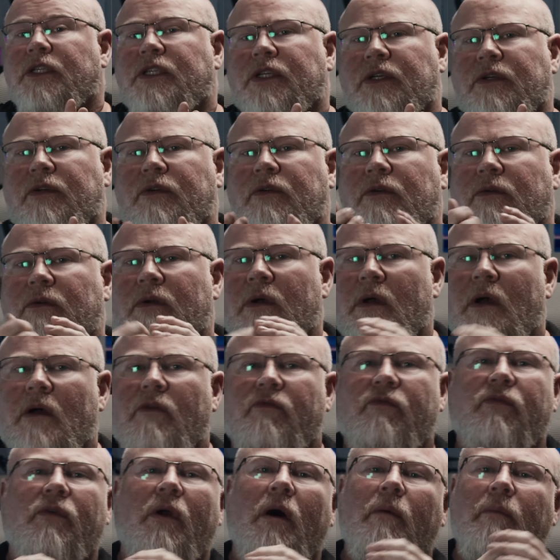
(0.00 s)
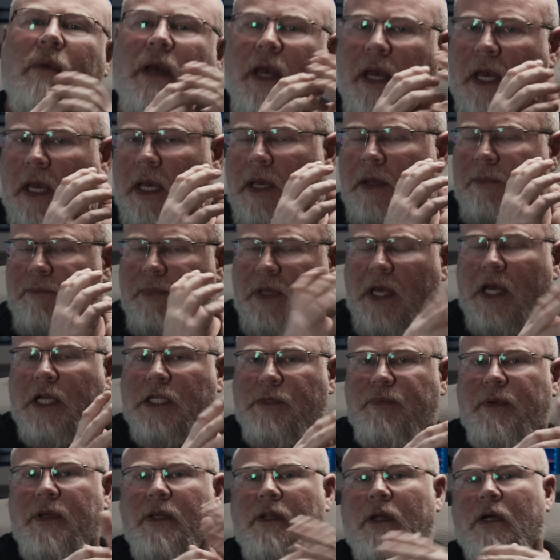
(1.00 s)
do from a
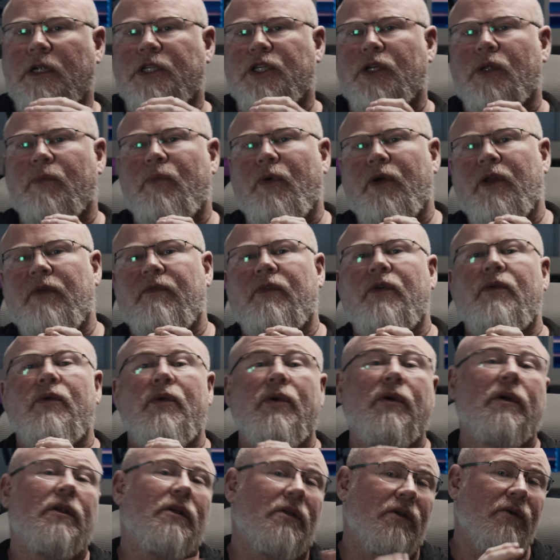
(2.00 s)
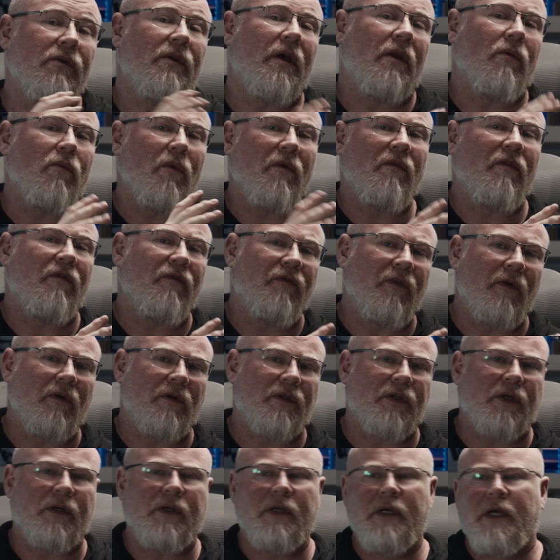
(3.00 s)
PHP logical point of view, you can do then with a
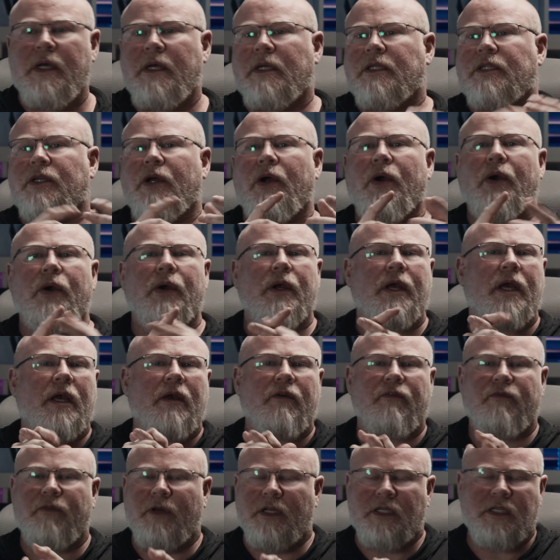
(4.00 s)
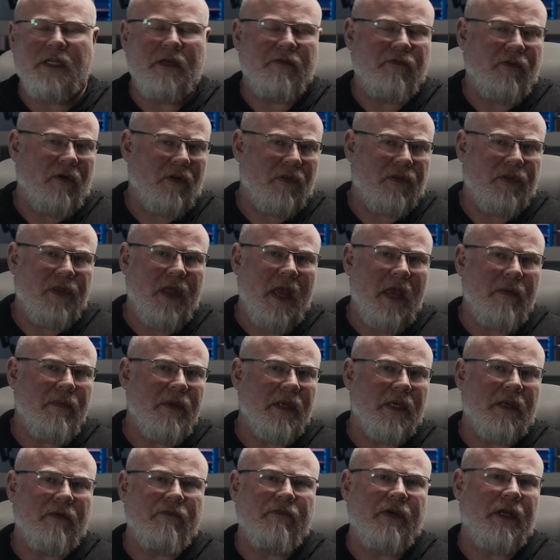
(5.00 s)
filter. So if a default
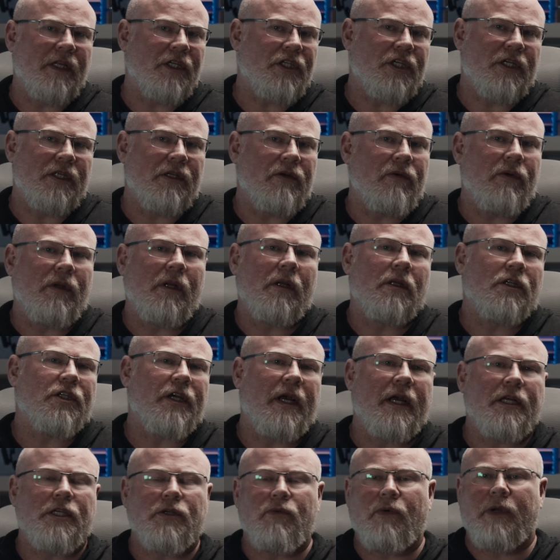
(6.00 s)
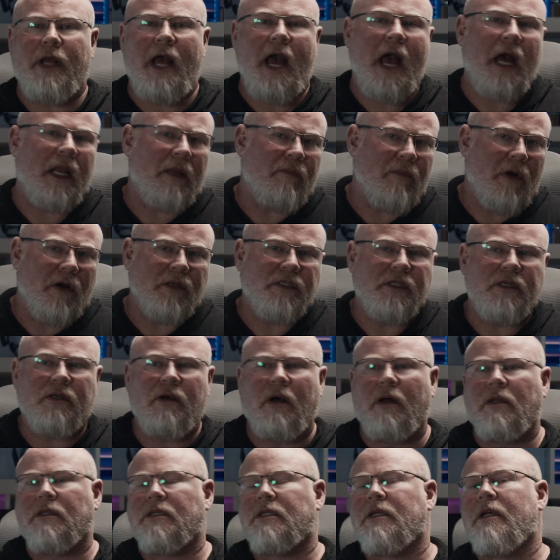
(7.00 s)
naming convention you need to change, you want to add
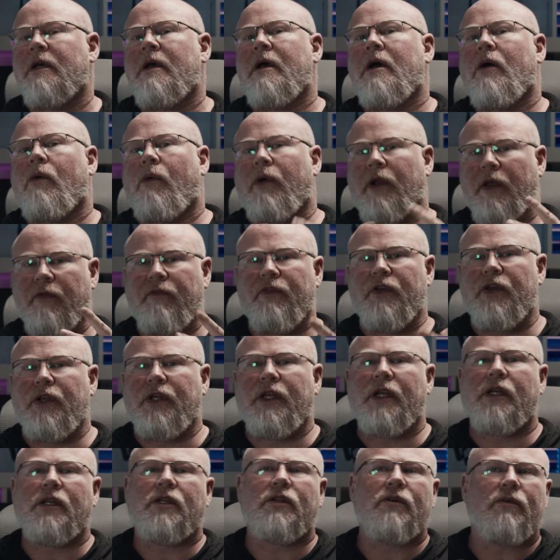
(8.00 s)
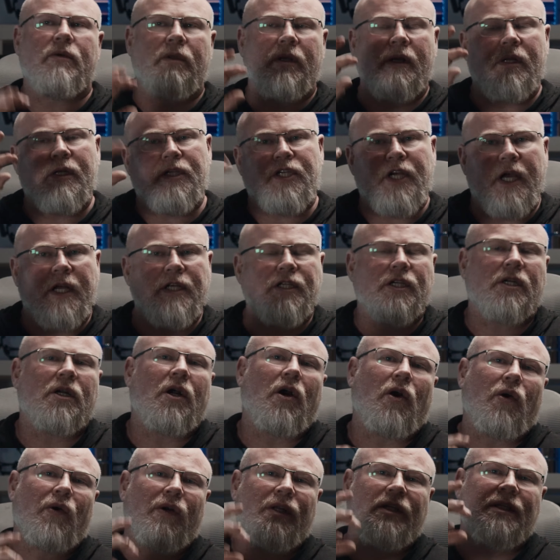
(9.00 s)
emoticons, whatever you need to do, you need to change a
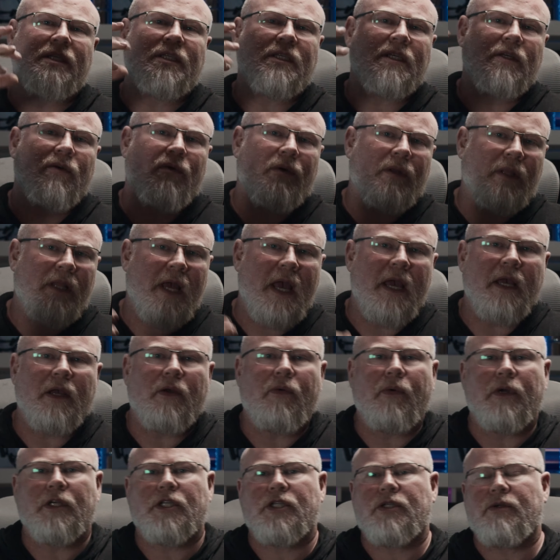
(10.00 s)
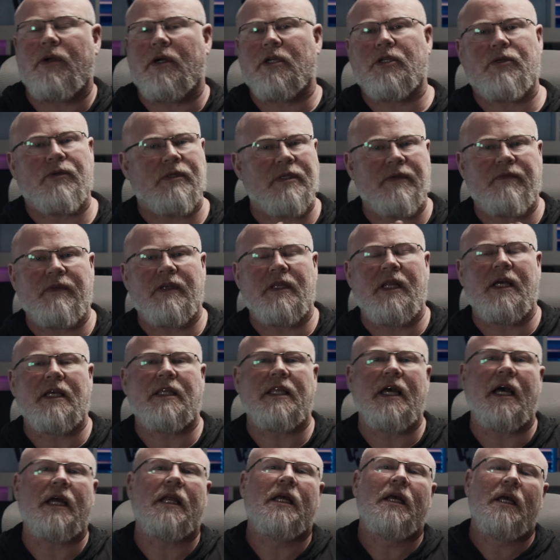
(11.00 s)
currency or a language structure or something
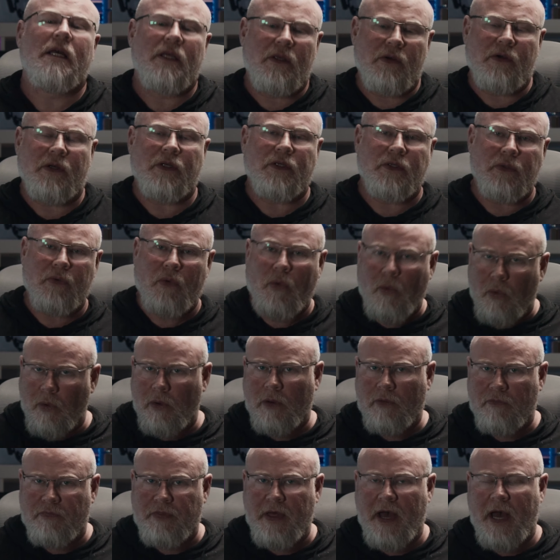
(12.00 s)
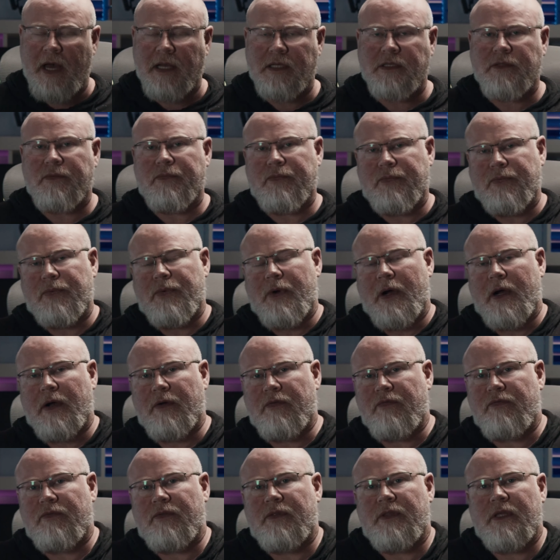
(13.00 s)
like that, you can do all of that
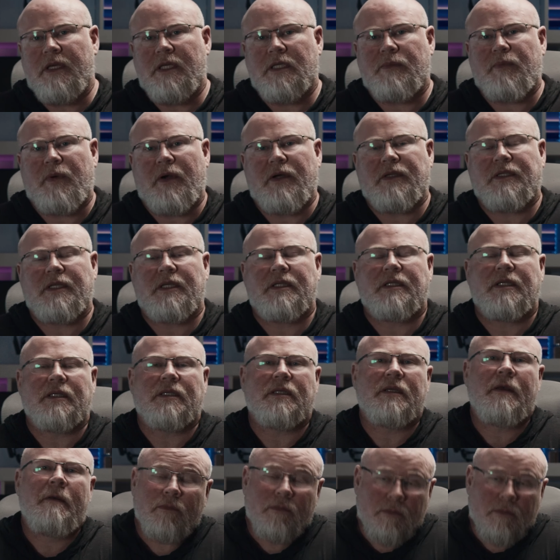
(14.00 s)
with these processes.